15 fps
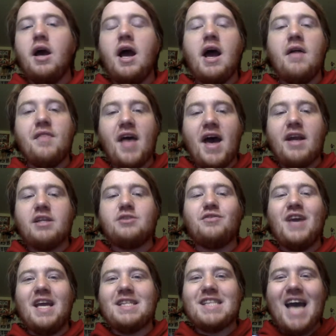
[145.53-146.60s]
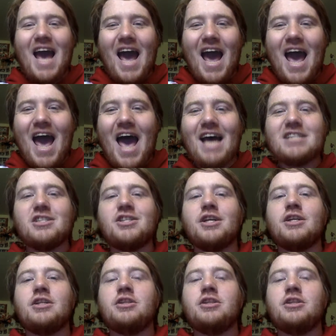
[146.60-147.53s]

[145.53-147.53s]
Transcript: and that is fantastic